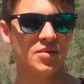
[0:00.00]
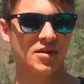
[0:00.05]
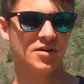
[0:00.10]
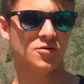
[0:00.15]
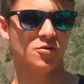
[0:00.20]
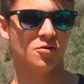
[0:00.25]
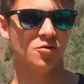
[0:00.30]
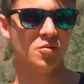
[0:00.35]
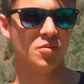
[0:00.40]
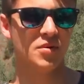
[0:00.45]
be
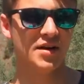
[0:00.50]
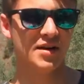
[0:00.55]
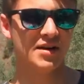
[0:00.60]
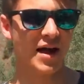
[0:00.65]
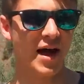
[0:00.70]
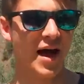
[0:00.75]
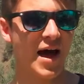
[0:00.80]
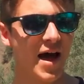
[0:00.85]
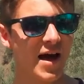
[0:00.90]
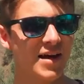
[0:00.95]
cool, but it
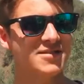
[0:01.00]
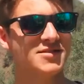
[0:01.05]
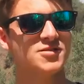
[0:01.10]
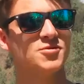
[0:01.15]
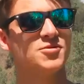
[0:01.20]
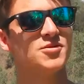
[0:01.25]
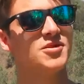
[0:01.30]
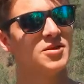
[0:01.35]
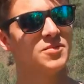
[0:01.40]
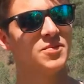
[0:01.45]
has to
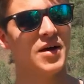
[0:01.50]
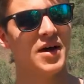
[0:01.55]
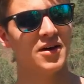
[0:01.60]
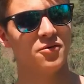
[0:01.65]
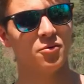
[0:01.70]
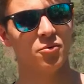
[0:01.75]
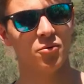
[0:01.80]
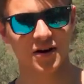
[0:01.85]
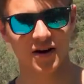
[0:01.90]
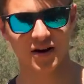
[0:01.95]
really depend
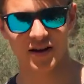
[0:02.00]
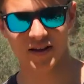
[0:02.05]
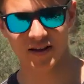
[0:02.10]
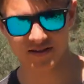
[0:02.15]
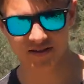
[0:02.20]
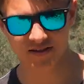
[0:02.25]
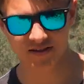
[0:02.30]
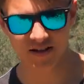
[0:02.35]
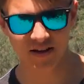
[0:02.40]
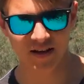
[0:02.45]
on what it
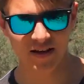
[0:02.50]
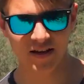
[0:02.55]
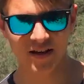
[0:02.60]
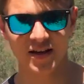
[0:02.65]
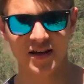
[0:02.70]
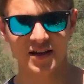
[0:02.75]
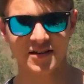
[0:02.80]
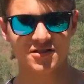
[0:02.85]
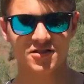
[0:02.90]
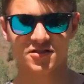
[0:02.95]
is
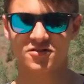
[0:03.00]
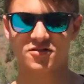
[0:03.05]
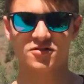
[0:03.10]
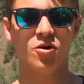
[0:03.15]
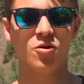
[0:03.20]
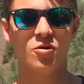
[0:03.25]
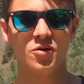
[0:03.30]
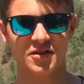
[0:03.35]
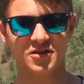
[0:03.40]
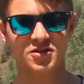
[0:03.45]
just
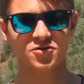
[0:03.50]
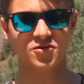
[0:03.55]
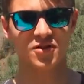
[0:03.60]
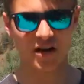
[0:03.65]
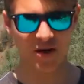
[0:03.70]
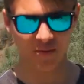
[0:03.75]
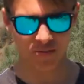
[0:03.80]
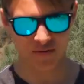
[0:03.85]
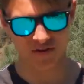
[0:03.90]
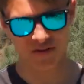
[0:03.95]
going straight
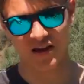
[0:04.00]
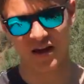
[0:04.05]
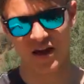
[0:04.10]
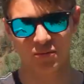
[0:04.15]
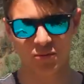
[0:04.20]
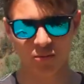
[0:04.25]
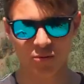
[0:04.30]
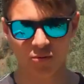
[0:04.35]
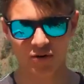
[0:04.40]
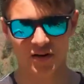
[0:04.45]
up with the
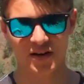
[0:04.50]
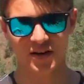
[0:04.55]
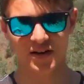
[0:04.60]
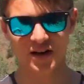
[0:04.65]
camera pointed